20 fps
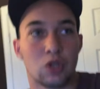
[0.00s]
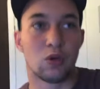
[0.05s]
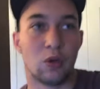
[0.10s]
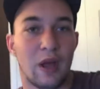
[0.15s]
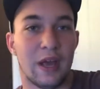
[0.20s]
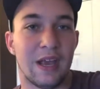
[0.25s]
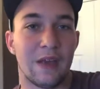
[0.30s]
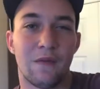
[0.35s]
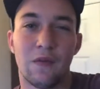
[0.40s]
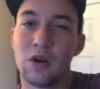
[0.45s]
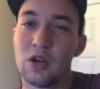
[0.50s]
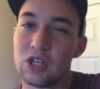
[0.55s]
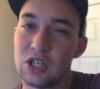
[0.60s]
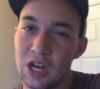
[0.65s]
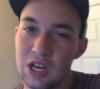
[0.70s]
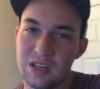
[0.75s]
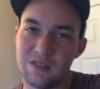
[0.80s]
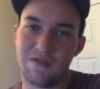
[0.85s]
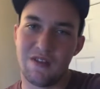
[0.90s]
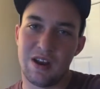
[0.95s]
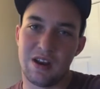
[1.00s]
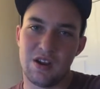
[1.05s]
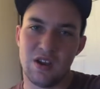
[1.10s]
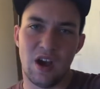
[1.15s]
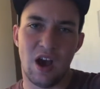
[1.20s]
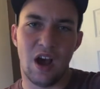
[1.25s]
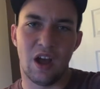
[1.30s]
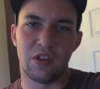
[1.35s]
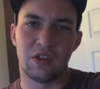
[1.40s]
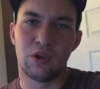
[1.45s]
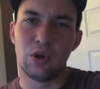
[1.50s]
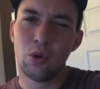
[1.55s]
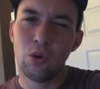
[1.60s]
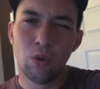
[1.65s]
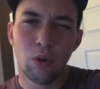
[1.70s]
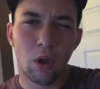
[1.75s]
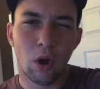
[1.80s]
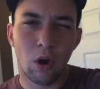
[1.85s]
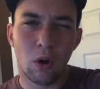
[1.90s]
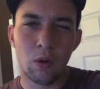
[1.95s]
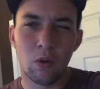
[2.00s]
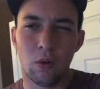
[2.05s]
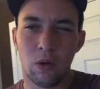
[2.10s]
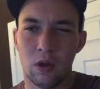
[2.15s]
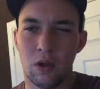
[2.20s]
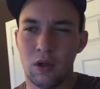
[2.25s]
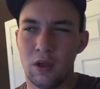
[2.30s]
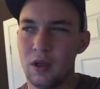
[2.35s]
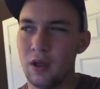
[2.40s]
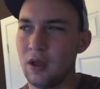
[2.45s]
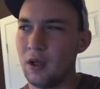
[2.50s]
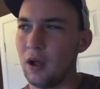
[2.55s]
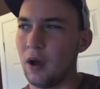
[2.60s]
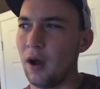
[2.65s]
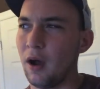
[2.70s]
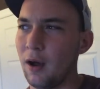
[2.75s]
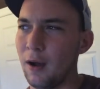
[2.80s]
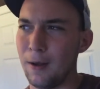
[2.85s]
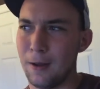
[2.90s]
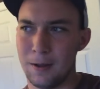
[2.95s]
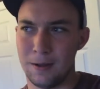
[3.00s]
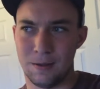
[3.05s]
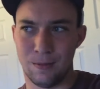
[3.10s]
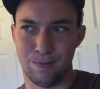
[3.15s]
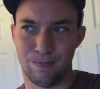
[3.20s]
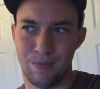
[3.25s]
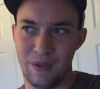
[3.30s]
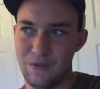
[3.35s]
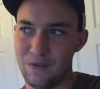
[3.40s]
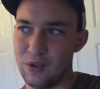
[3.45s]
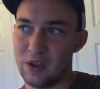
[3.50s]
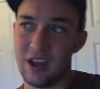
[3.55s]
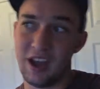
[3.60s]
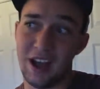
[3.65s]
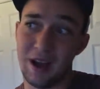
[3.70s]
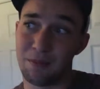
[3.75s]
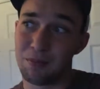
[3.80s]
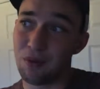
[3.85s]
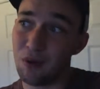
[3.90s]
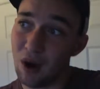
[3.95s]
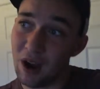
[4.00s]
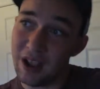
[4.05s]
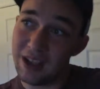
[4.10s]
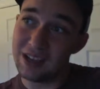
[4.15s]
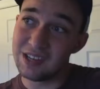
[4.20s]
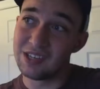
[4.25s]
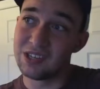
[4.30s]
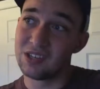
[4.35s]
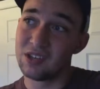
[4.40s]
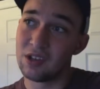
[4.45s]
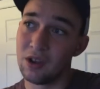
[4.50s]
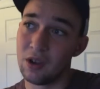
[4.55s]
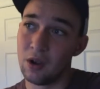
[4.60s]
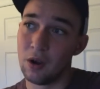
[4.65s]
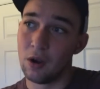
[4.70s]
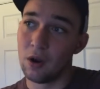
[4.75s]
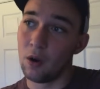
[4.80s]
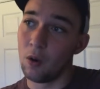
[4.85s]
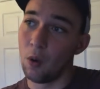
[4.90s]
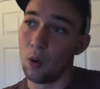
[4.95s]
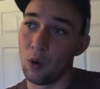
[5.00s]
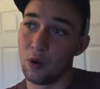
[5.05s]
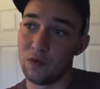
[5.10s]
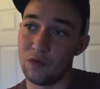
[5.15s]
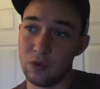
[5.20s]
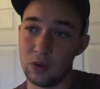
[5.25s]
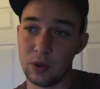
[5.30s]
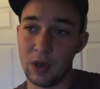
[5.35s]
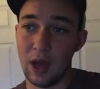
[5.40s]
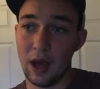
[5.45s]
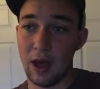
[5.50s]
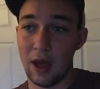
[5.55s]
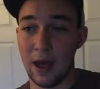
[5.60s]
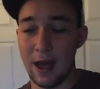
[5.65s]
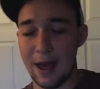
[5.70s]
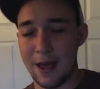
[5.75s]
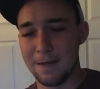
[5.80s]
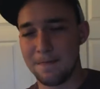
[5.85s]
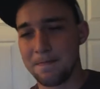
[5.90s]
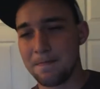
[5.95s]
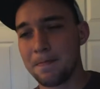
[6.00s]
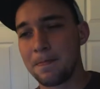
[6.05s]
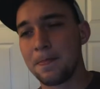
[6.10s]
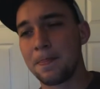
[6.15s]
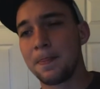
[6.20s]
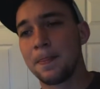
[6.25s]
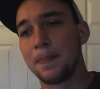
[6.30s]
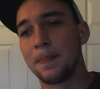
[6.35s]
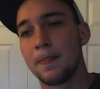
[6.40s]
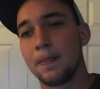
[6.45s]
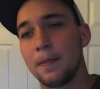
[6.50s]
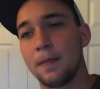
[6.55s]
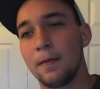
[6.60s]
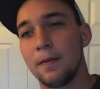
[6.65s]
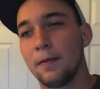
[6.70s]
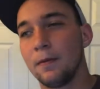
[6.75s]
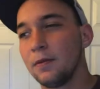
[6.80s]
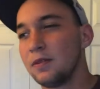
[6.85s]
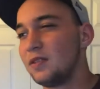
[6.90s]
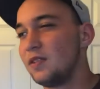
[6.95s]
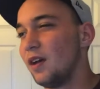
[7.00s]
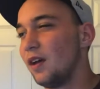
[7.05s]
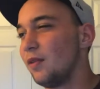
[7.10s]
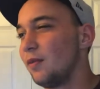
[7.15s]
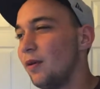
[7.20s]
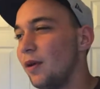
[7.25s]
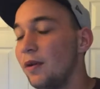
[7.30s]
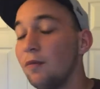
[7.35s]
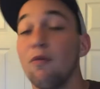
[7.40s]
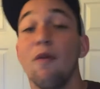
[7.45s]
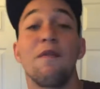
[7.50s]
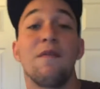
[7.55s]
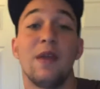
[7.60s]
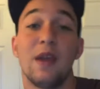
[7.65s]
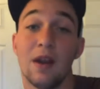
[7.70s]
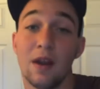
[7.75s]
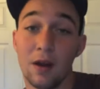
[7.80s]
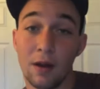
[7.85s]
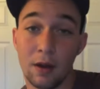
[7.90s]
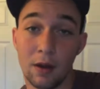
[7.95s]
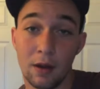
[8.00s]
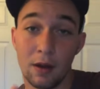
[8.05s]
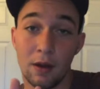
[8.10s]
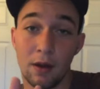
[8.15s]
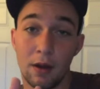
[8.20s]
So, like, if you're a Jays fan, you got Tulo, um, if you got Price, or if you got, what's the other one? Revere